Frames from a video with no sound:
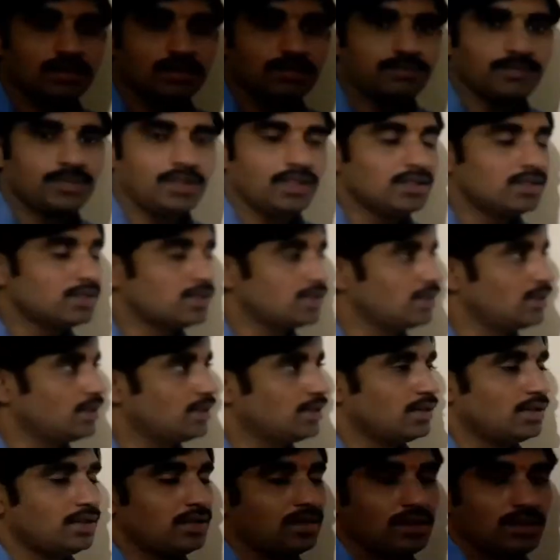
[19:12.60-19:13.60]
Means
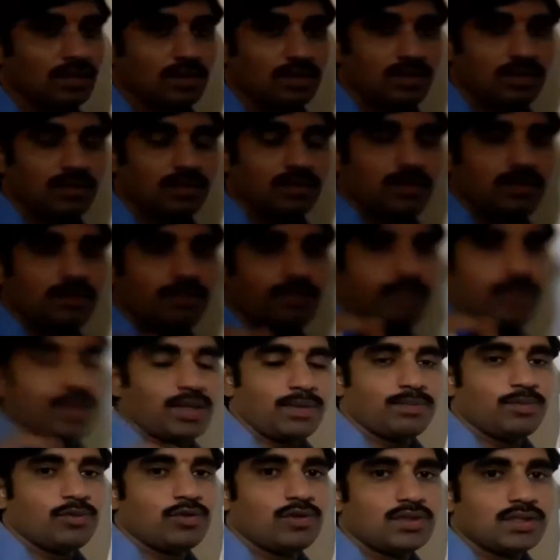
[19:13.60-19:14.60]
here
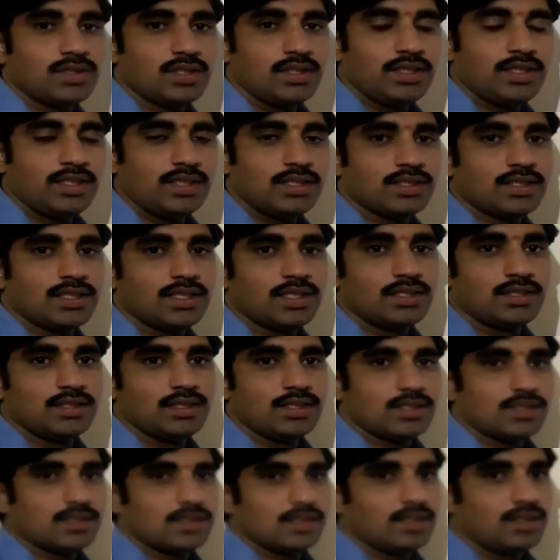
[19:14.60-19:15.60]
proportionate
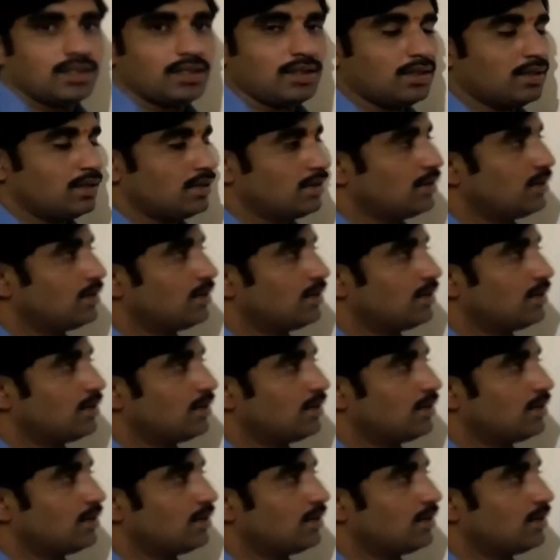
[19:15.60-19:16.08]
changes in